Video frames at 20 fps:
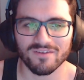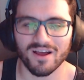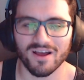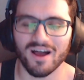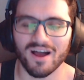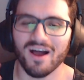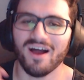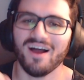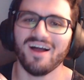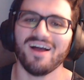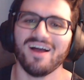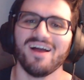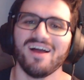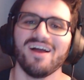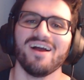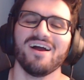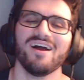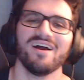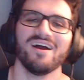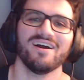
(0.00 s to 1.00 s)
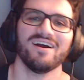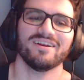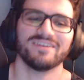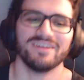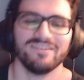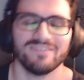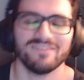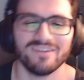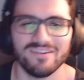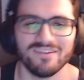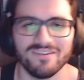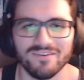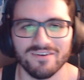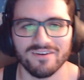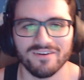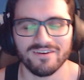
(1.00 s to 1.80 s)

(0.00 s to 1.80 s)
Ah, she's gonna do it,